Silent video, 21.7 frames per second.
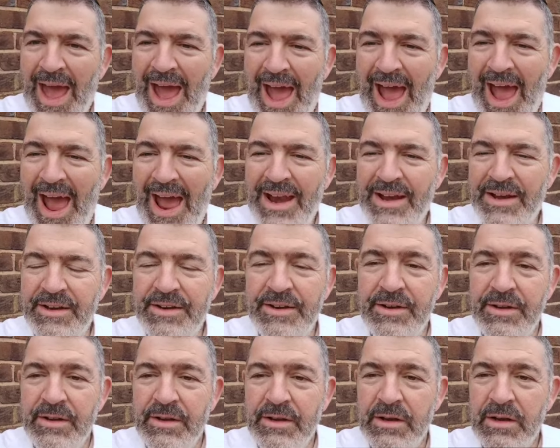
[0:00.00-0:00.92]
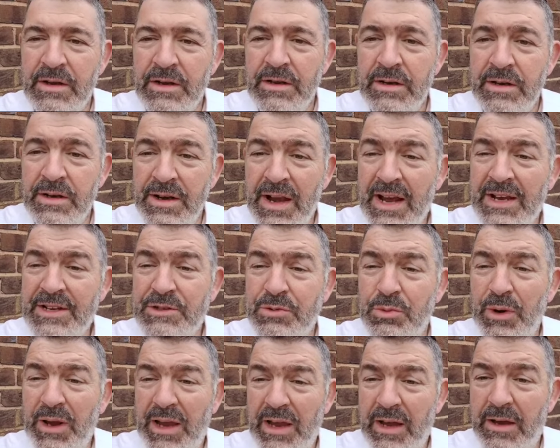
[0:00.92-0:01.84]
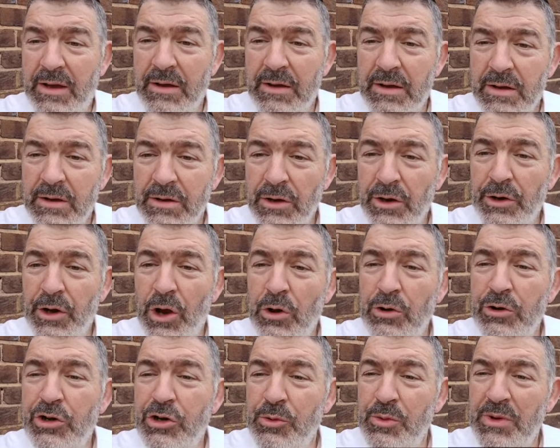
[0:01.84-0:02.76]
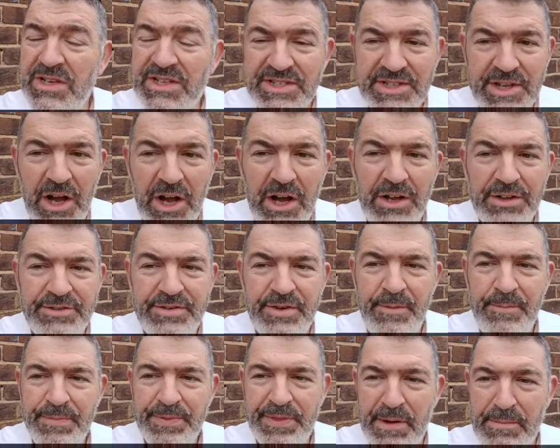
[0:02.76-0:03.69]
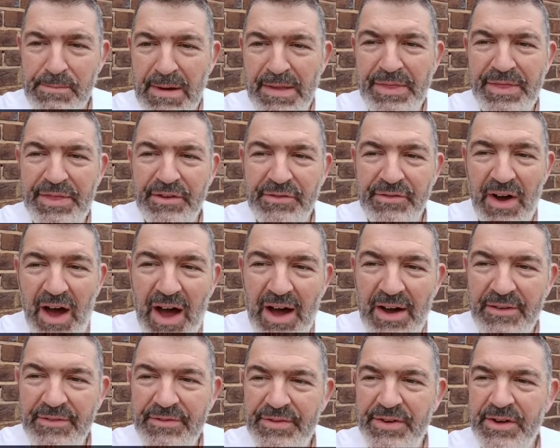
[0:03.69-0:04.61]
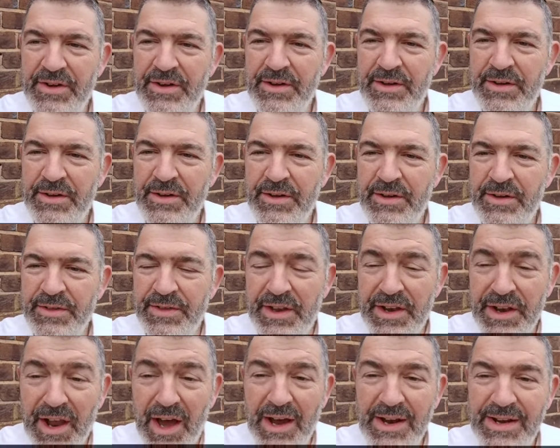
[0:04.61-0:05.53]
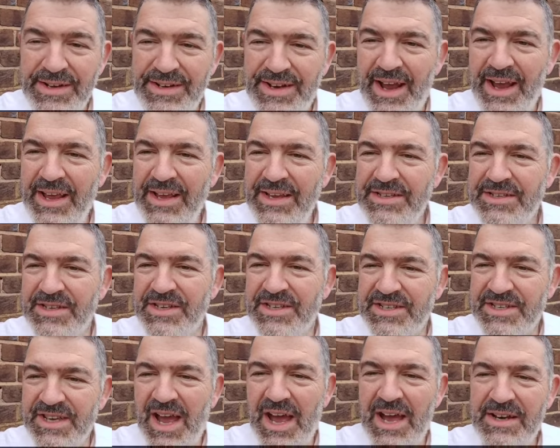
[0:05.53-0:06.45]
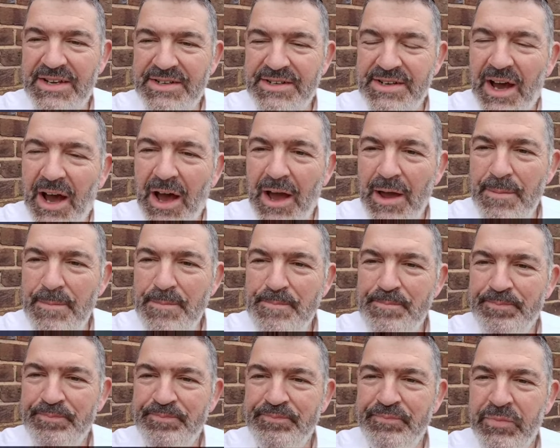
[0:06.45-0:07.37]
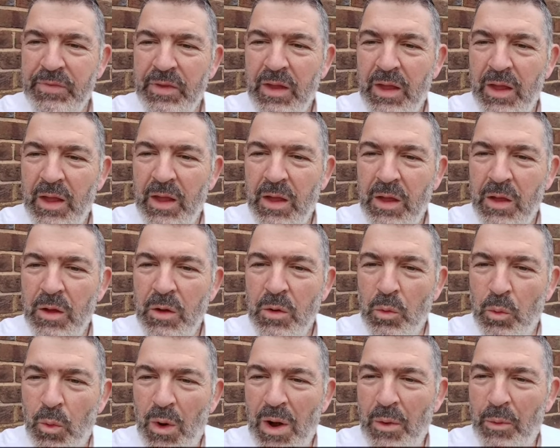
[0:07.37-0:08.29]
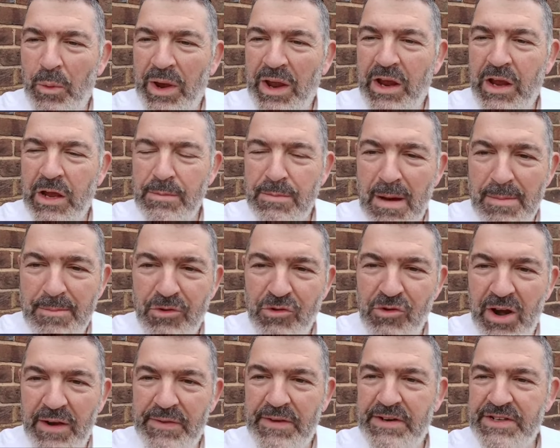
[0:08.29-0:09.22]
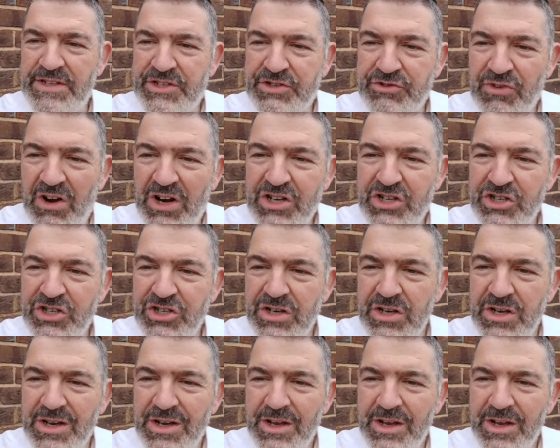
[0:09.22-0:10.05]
And next week, not only do we start the month of Av, the 9 days, a sad time, where we commemorate the destruction